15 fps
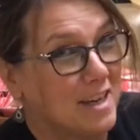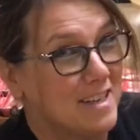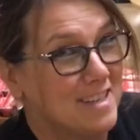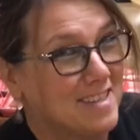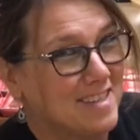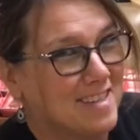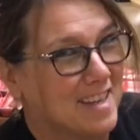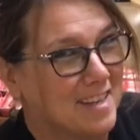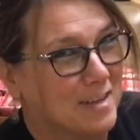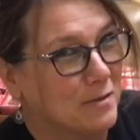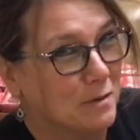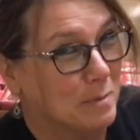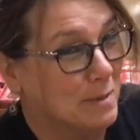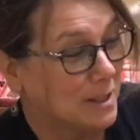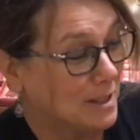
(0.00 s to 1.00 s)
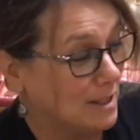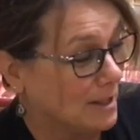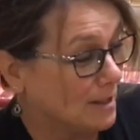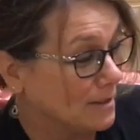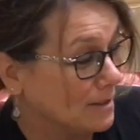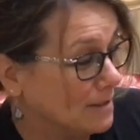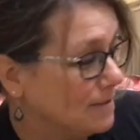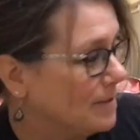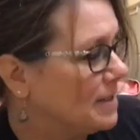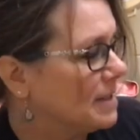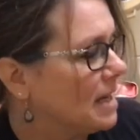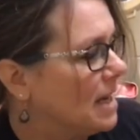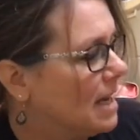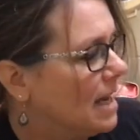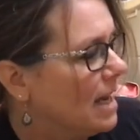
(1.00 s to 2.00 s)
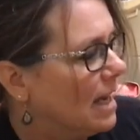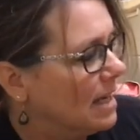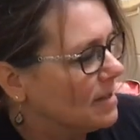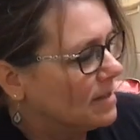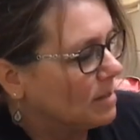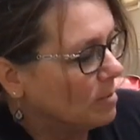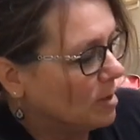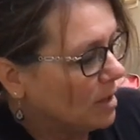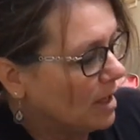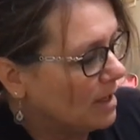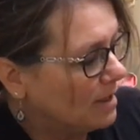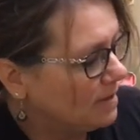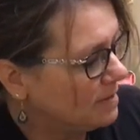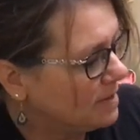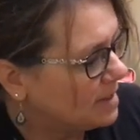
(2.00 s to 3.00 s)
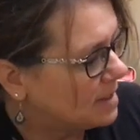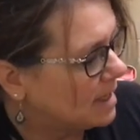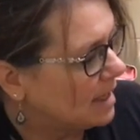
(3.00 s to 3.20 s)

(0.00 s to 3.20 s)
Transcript: case that everybody loves, some gloves,